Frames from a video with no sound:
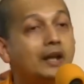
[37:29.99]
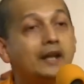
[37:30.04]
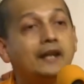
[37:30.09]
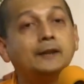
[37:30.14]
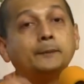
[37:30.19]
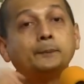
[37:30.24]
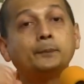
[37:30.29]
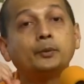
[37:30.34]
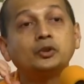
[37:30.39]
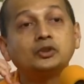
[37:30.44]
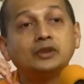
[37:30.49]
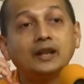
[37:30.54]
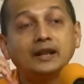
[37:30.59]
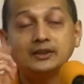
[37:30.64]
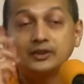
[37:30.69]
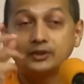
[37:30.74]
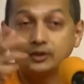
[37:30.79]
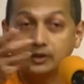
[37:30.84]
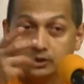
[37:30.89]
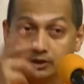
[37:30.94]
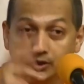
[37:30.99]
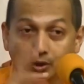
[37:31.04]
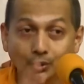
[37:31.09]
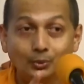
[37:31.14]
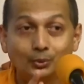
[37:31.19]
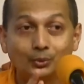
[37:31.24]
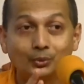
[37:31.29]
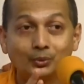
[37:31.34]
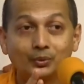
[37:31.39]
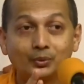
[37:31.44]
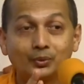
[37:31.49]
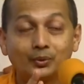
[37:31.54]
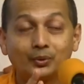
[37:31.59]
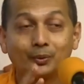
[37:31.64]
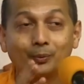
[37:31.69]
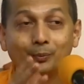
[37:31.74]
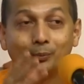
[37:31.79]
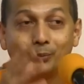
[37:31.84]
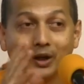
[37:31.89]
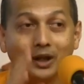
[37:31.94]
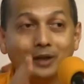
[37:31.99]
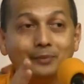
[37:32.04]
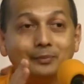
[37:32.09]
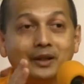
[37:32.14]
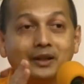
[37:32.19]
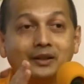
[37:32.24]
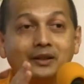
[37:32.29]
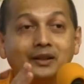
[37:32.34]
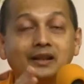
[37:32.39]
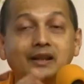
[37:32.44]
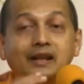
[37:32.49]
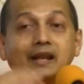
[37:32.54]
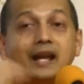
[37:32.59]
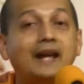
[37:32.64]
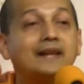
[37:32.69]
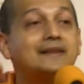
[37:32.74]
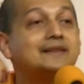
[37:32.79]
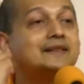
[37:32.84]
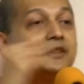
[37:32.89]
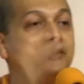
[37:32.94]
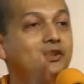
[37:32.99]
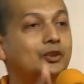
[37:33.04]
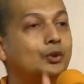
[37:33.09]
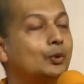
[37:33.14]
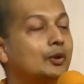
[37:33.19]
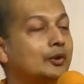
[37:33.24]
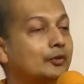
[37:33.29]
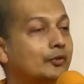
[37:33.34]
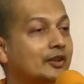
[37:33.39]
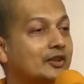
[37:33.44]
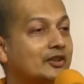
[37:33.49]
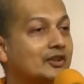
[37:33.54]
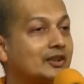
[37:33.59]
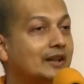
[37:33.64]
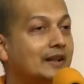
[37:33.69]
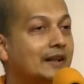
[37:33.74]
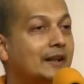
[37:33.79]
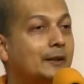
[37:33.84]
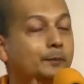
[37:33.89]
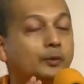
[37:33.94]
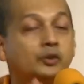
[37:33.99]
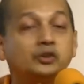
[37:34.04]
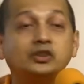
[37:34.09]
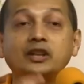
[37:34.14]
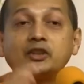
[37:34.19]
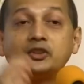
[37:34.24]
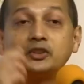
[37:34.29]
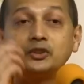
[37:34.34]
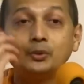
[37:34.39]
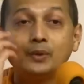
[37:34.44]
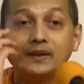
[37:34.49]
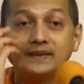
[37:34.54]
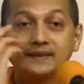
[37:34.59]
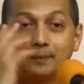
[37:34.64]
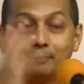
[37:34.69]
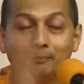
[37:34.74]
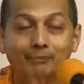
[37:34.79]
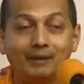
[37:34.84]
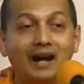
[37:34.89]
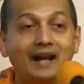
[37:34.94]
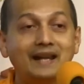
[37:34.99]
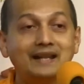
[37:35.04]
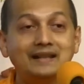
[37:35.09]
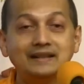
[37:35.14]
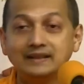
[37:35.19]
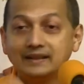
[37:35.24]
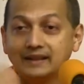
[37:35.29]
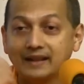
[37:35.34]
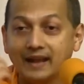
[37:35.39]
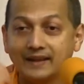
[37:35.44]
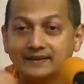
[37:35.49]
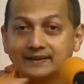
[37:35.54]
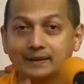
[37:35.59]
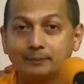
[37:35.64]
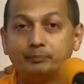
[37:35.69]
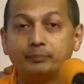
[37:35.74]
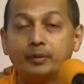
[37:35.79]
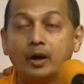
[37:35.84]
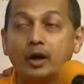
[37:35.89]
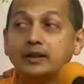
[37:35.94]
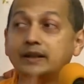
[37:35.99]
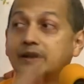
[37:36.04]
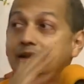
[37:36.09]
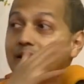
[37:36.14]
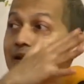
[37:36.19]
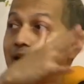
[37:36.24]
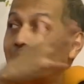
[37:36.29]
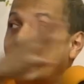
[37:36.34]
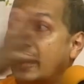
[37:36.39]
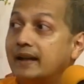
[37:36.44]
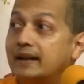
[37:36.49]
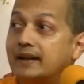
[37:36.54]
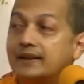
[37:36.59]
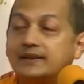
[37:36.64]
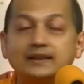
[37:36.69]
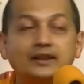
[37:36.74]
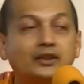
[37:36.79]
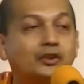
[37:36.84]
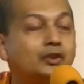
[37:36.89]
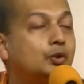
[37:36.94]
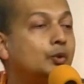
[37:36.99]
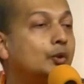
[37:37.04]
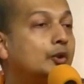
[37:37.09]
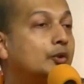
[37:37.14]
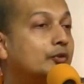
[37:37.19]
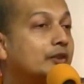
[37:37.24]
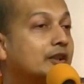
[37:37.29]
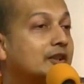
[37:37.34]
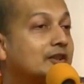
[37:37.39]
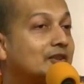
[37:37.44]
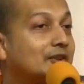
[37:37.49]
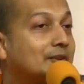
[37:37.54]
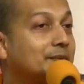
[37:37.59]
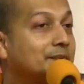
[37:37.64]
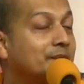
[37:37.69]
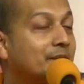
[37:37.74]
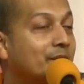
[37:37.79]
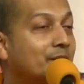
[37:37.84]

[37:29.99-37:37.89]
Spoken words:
It projects you, Brahman, as this universe. It projects you as a mind, as a body, and as this universe.